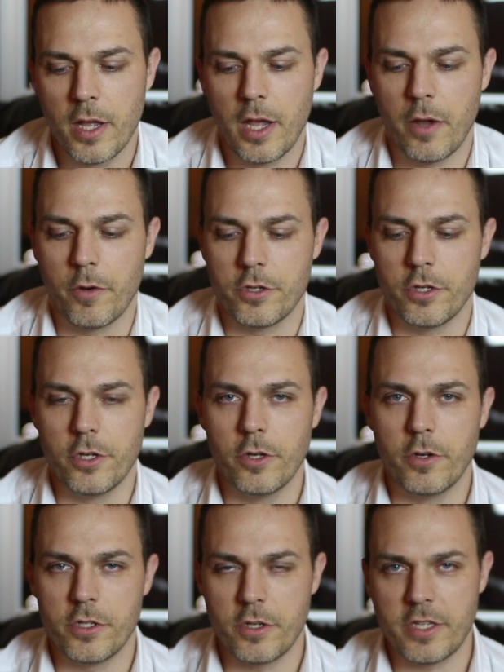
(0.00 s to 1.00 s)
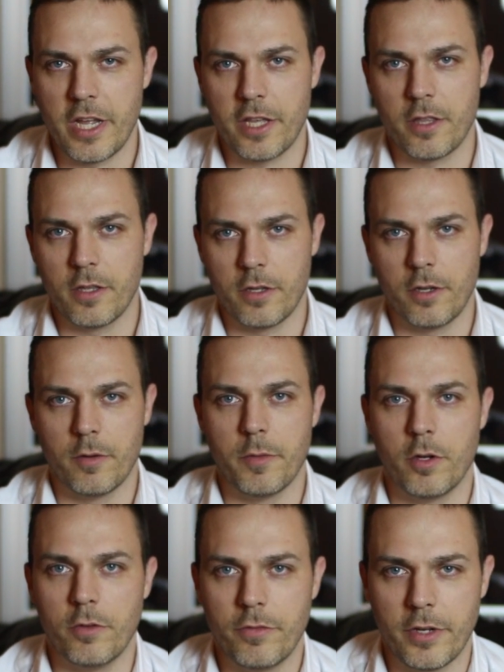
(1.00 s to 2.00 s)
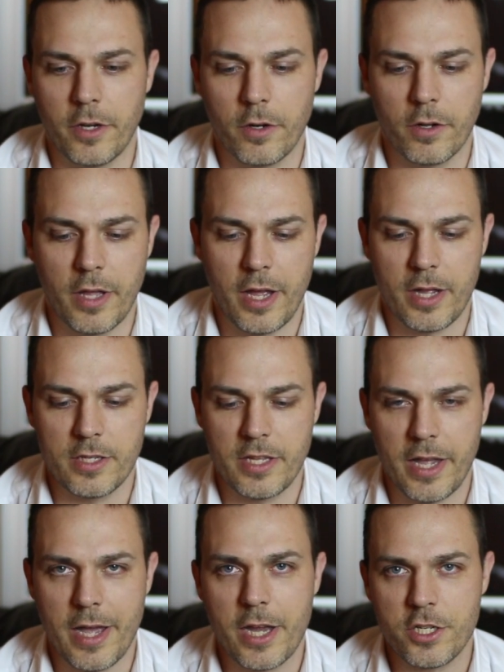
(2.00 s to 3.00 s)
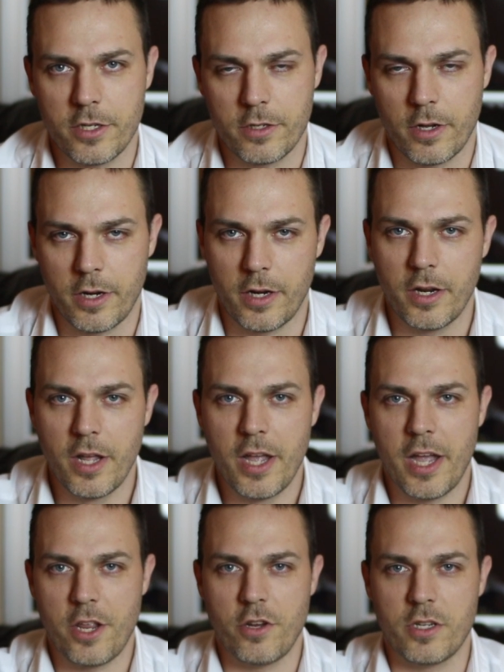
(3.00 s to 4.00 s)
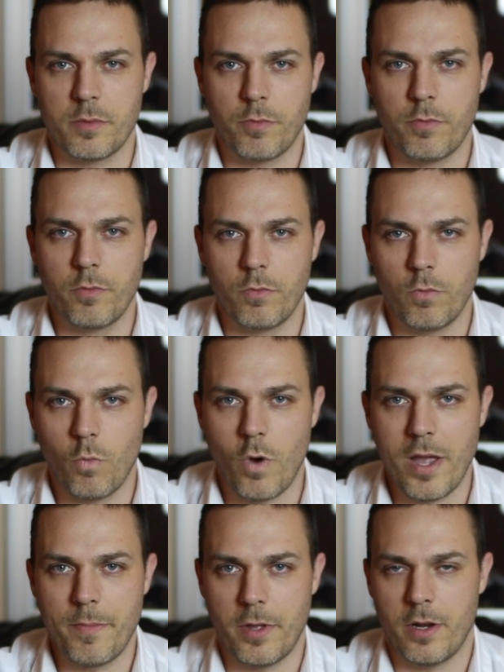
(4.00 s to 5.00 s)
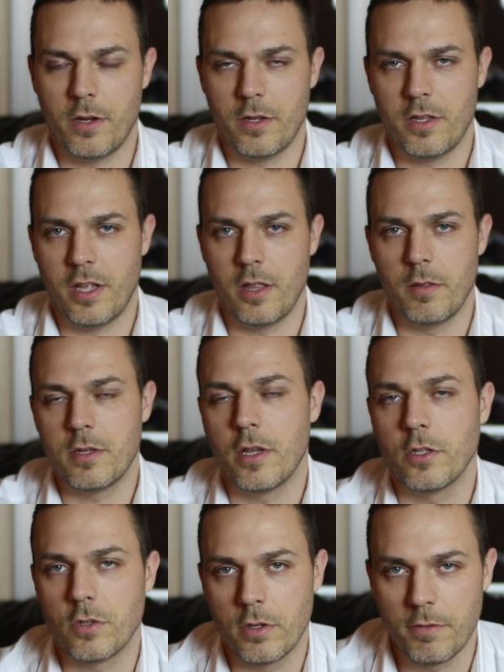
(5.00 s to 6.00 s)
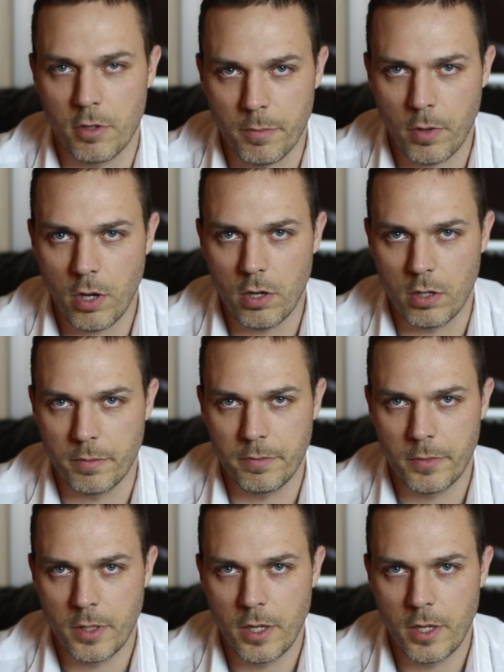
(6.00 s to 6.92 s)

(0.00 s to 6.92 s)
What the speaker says: And what you do is you take your middle finger that has the ashes on it and you just wipe it in the center of their palm.